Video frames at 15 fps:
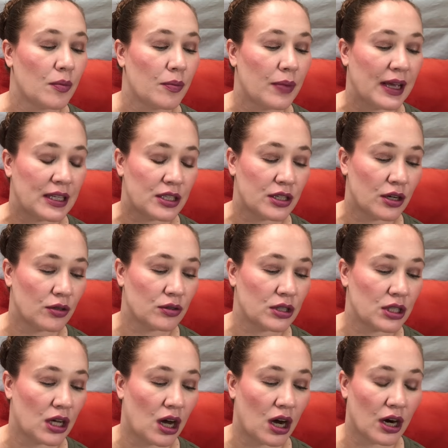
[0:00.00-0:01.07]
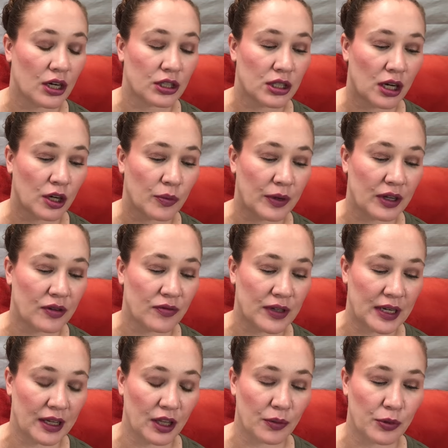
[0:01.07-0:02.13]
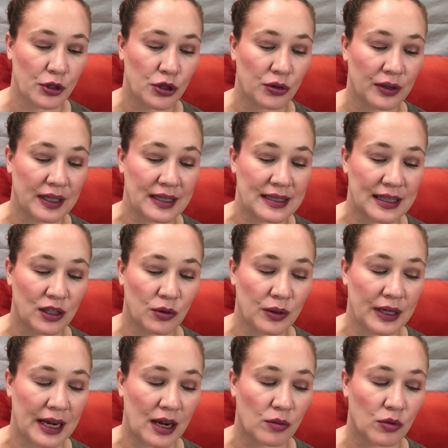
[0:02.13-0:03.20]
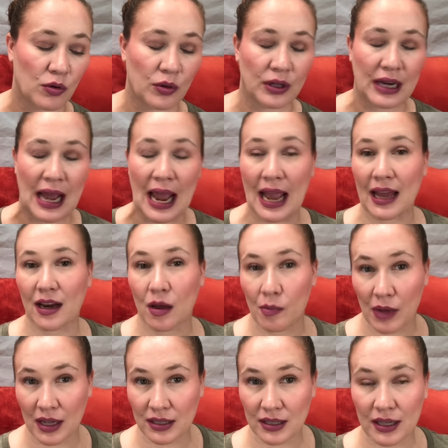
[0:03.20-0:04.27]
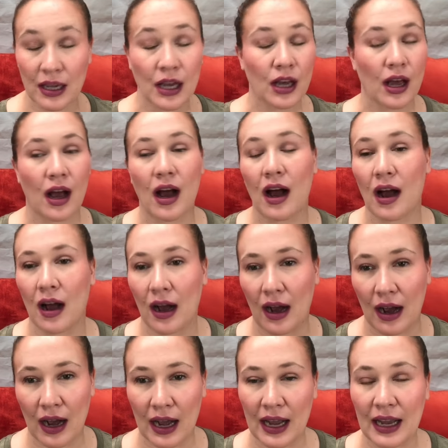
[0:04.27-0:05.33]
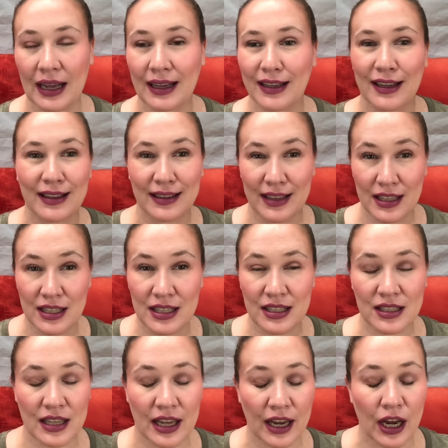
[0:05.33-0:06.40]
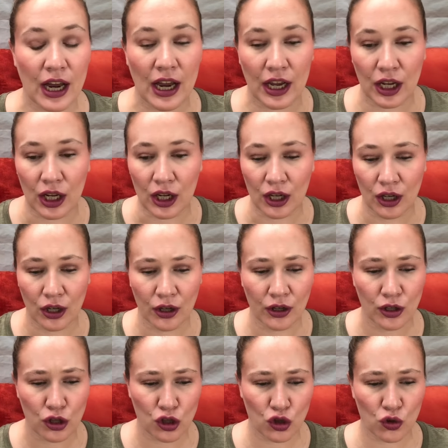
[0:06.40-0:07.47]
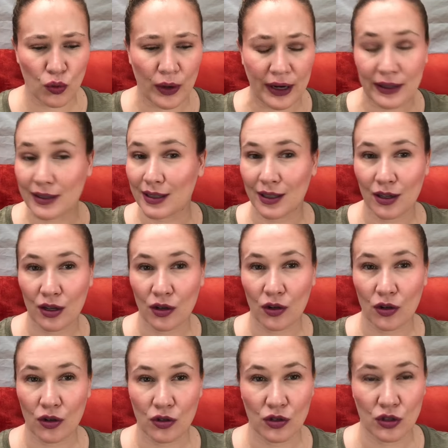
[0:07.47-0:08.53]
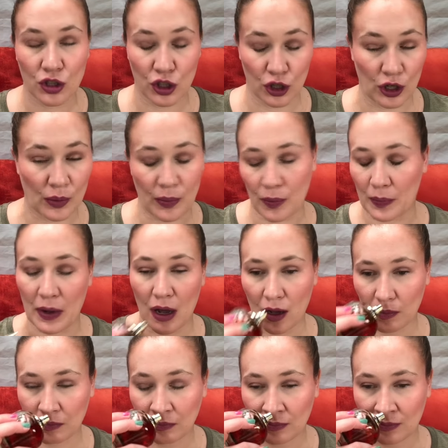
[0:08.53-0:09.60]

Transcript: Base notes are tonka bean, vanilla, patchouli, sandalwood, amberwood, and musk. I this is like a sweet syrup bomb